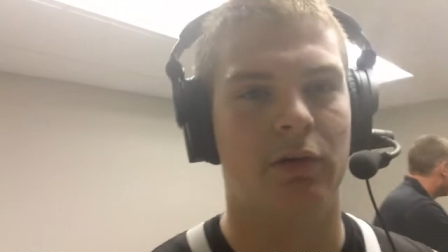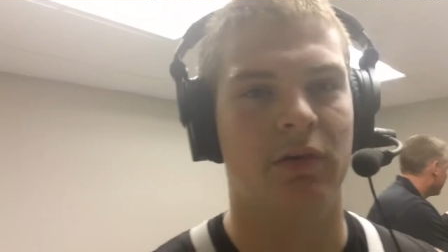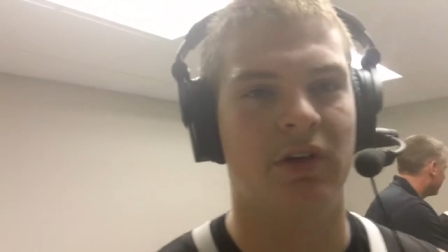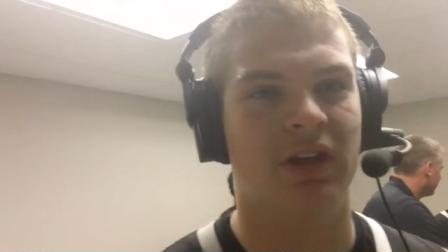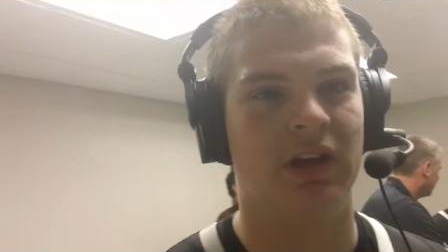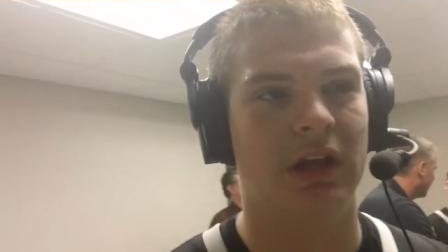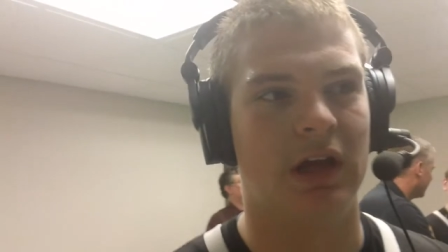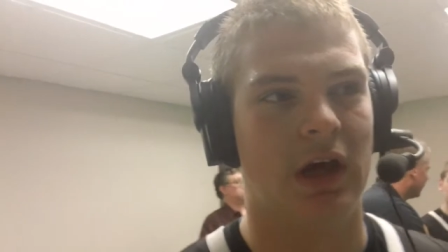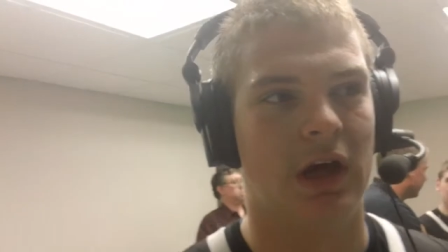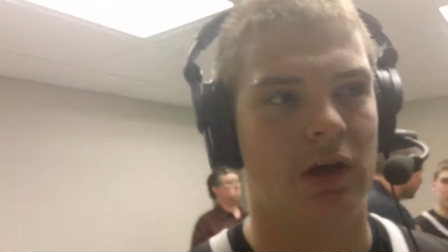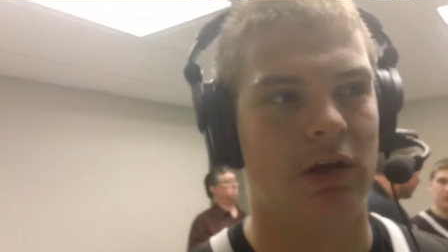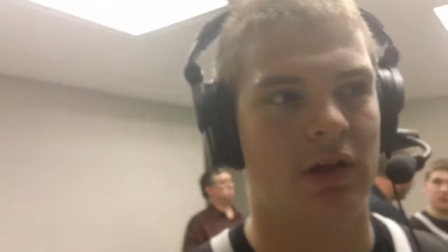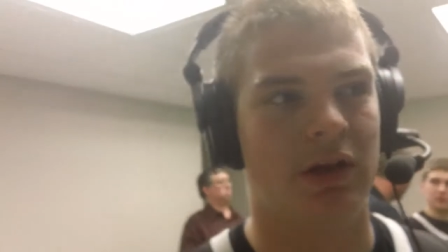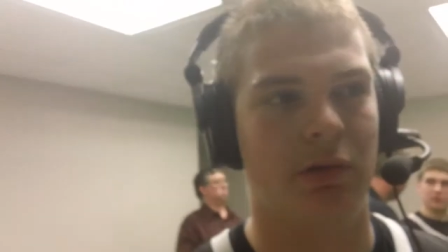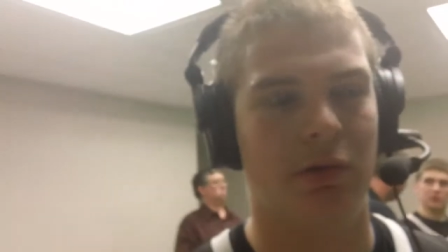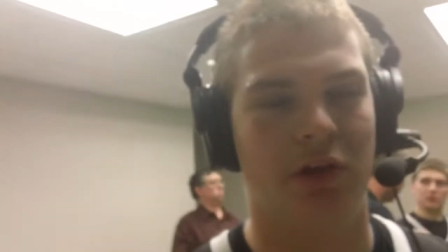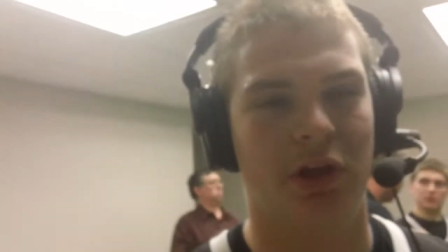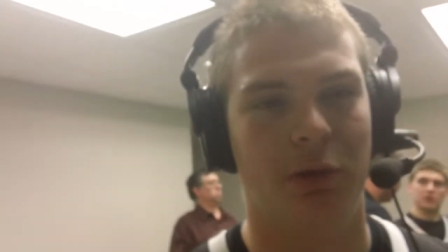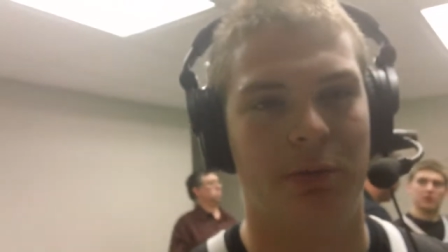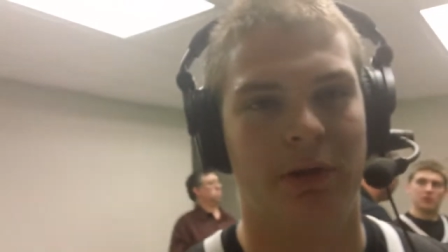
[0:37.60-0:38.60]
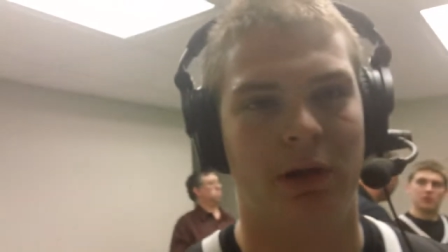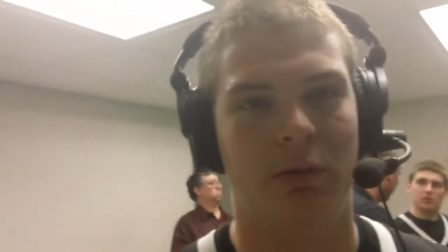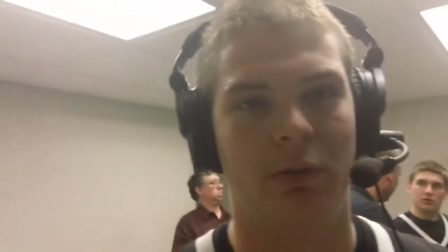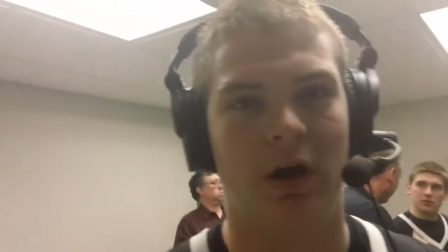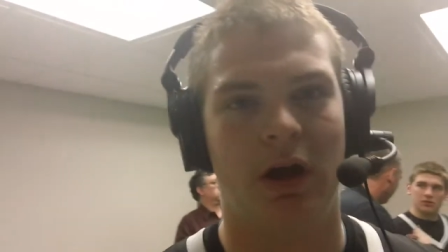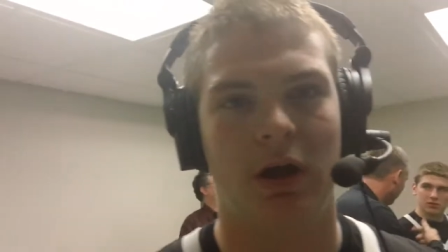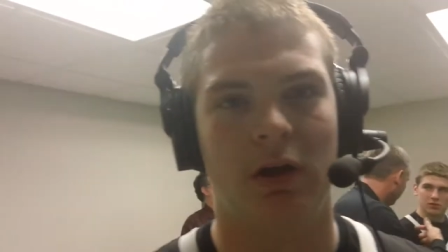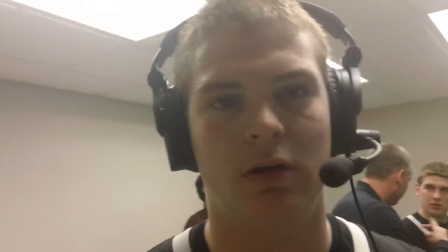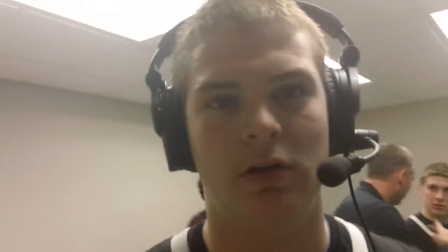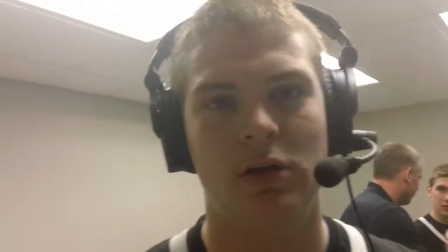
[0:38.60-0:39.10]
really played
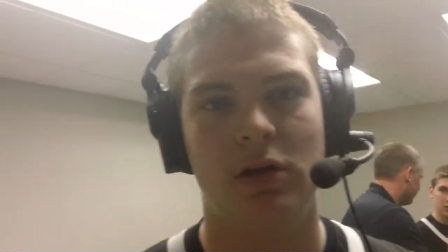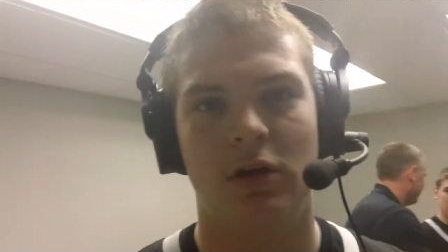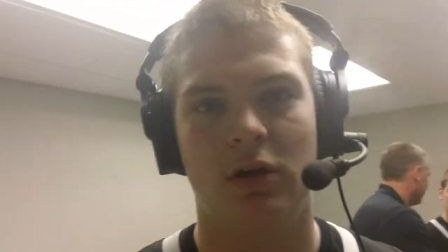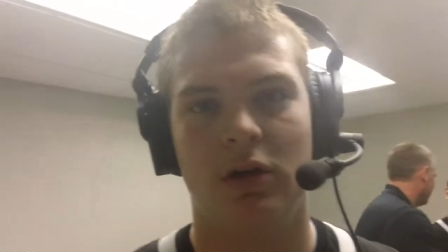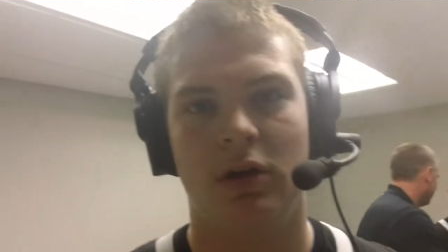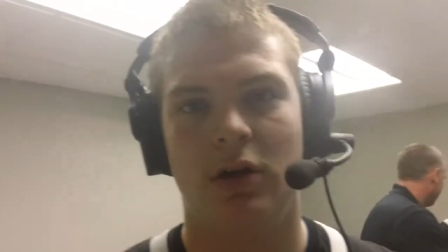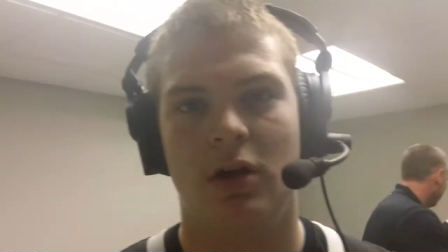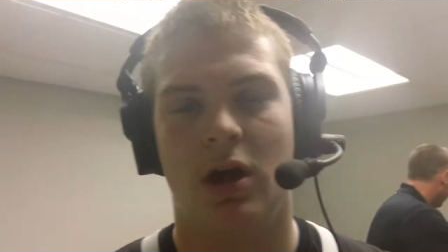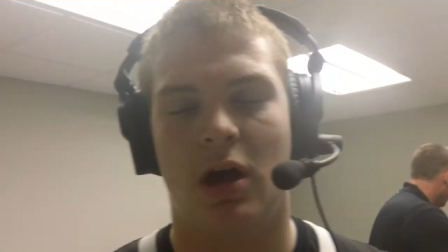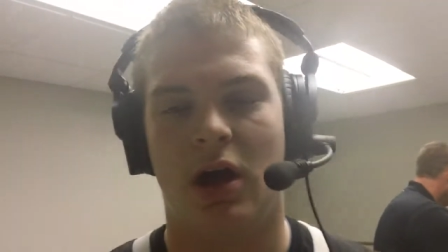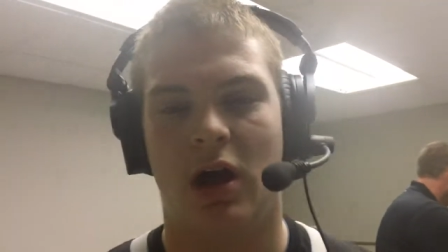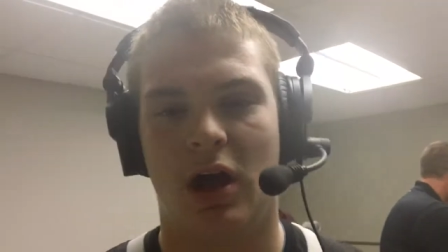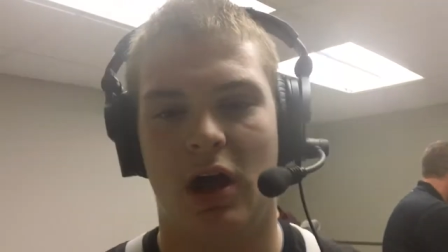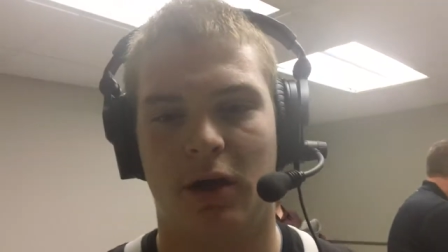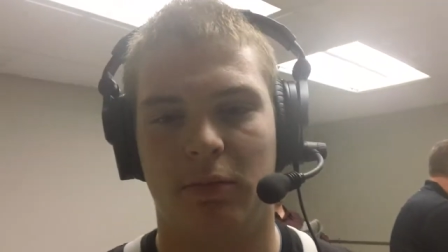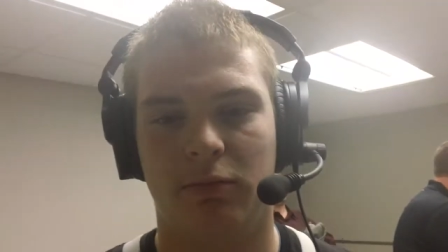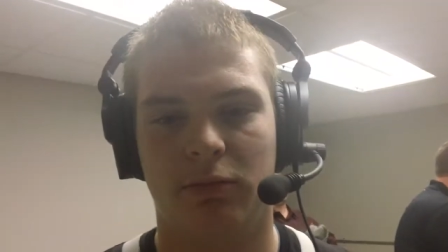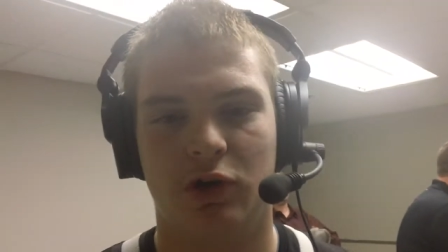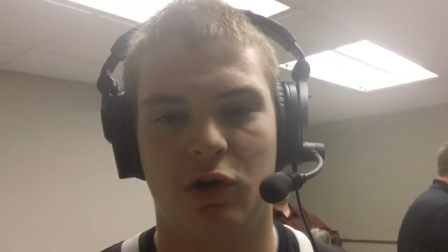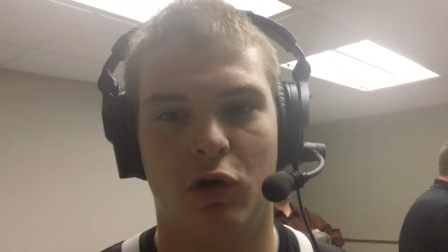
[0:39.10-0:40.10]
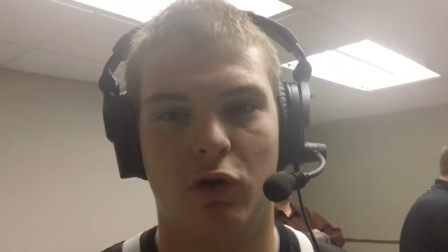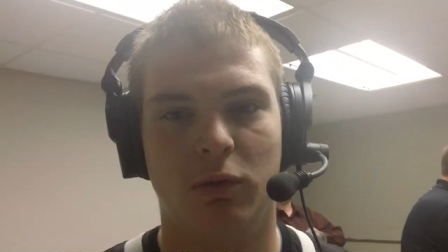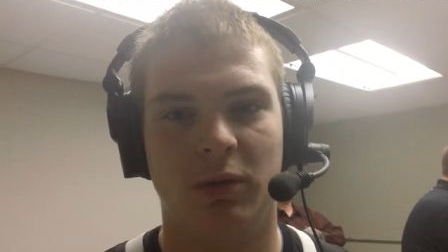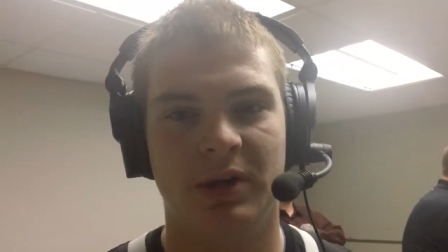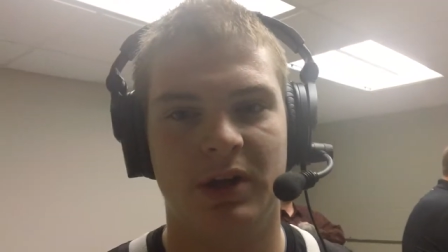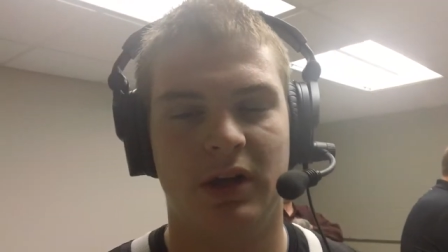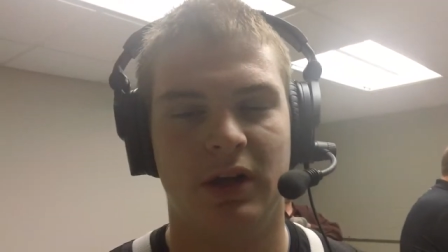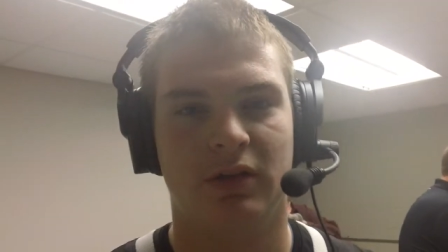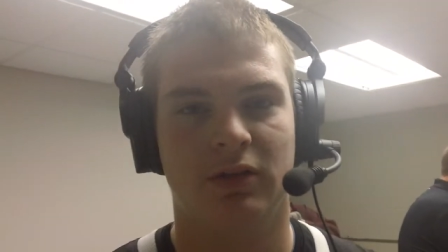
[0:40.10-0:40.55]
well. Colby